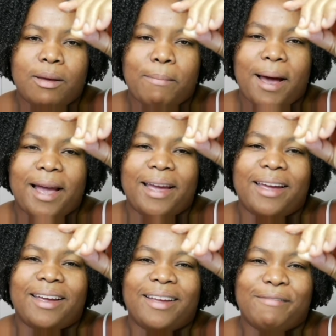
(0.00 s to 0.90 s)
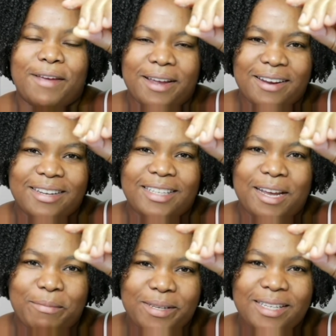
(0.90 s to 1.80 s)
my
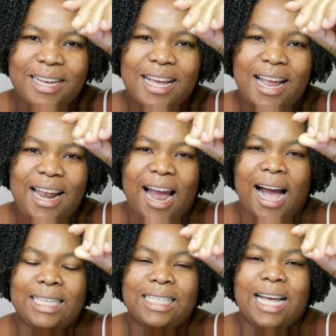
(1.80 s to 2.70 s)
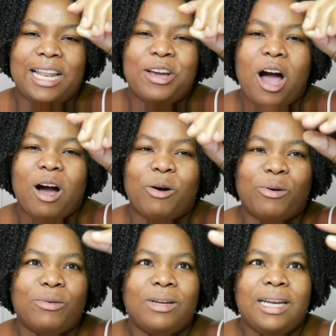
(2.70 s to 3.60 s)
fingertips. I got to tell you
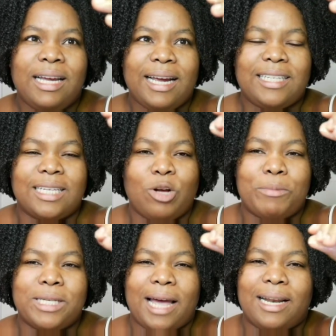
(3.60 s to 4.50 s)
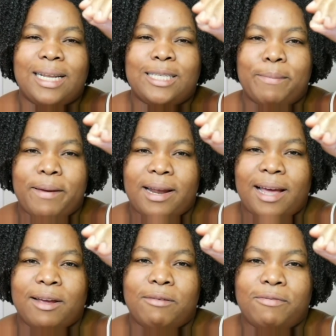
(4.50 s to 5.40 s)
how it just almost kind of disappeared.
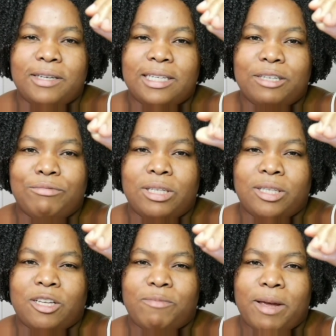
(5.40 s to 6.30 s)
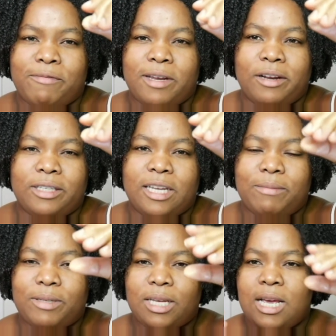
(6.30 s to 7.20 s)
I can feel the ridges of my
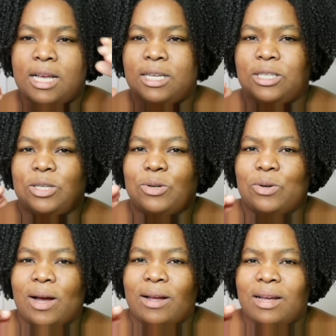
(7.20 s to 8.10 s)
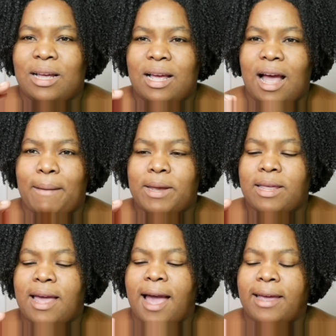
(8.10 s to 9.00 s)
fingertips. So, I mean,
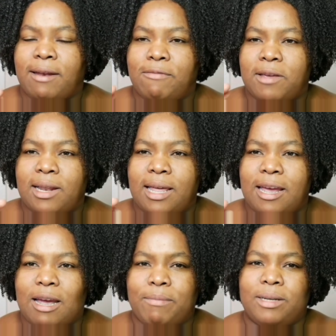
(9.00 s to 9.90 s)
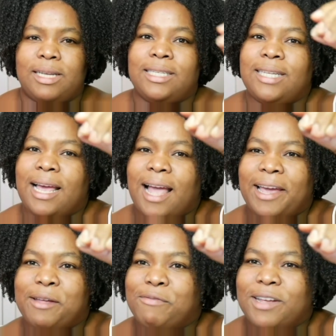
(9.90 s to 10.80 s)
yeah, I can feel it here, but this side,
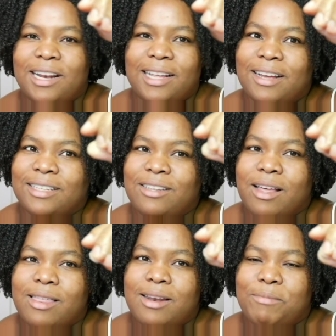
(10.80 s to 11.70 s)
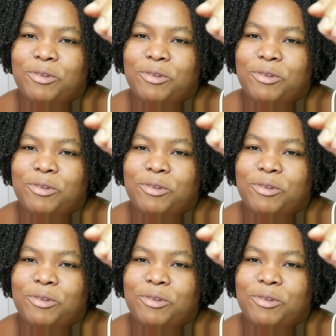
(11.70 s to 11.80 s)
I can feel like there's nothing in